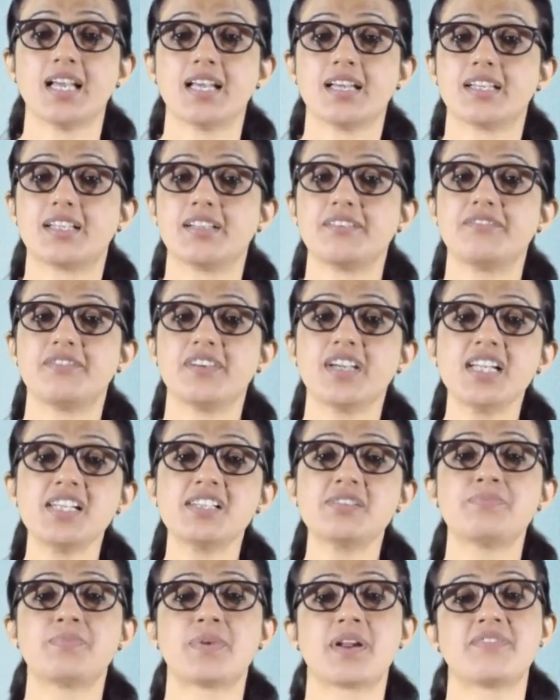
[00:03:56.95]

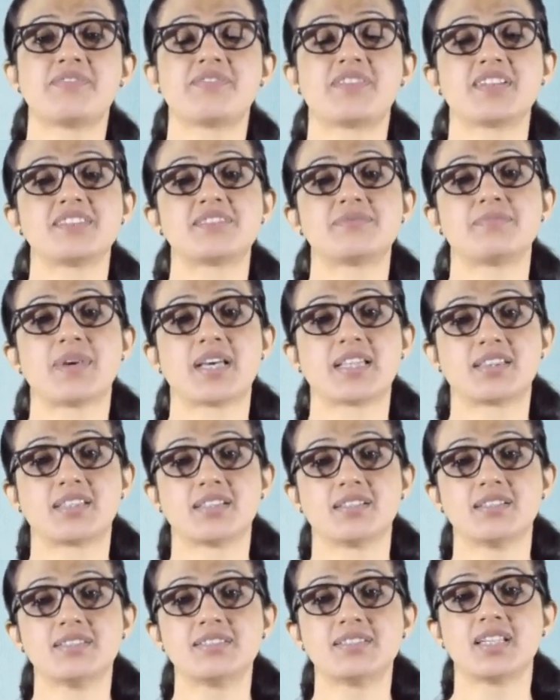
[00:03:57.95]
Revealed preference
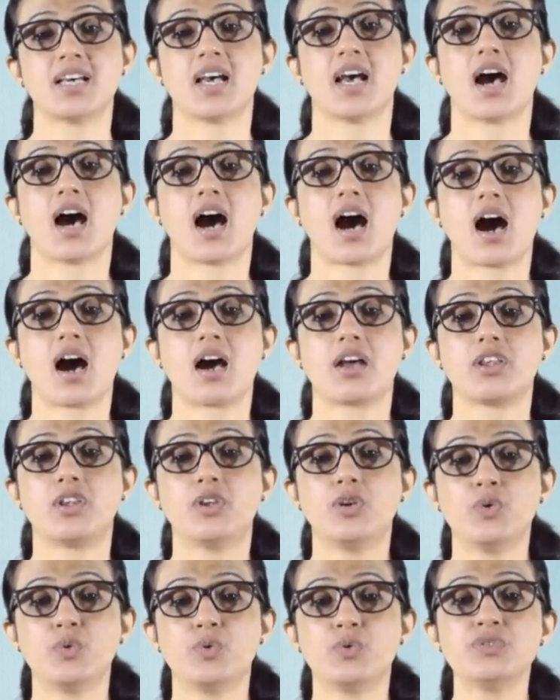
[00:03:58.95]
methods
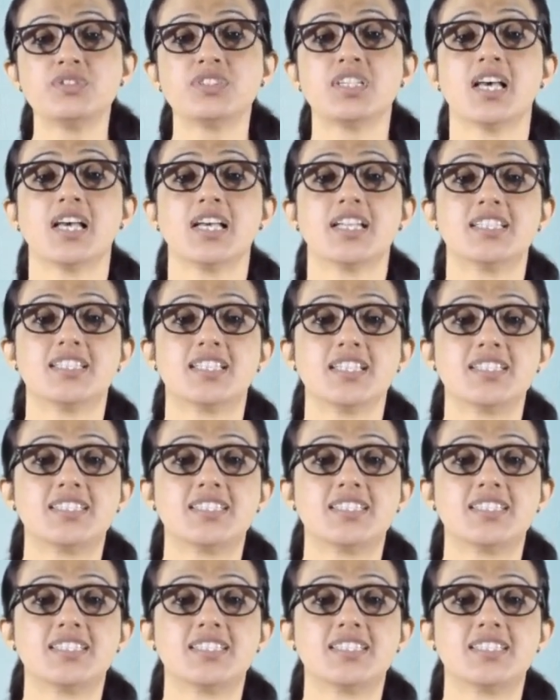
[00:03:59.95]
use the